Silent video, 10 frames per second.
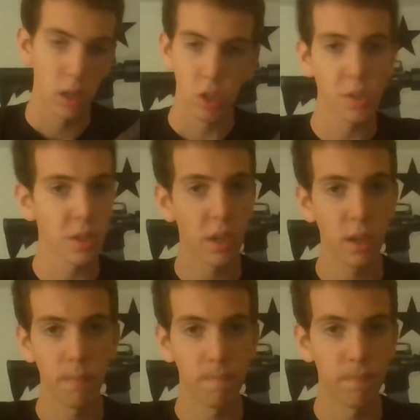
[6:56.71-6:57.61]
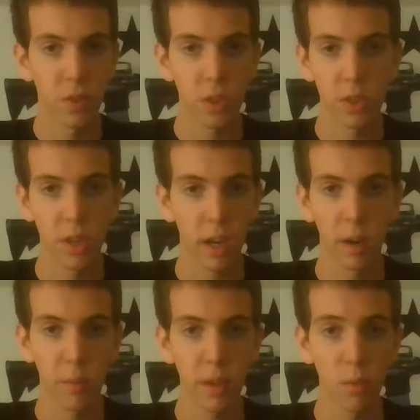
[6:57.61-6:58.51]
she's not
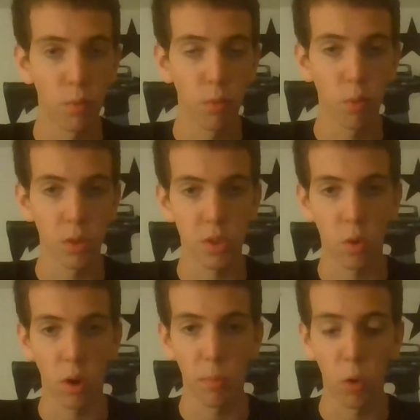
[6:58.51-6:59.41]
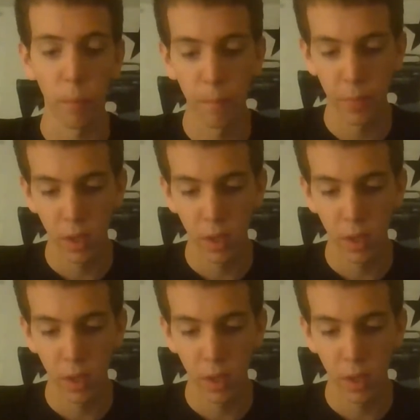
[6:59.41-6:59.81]
going to be restorable.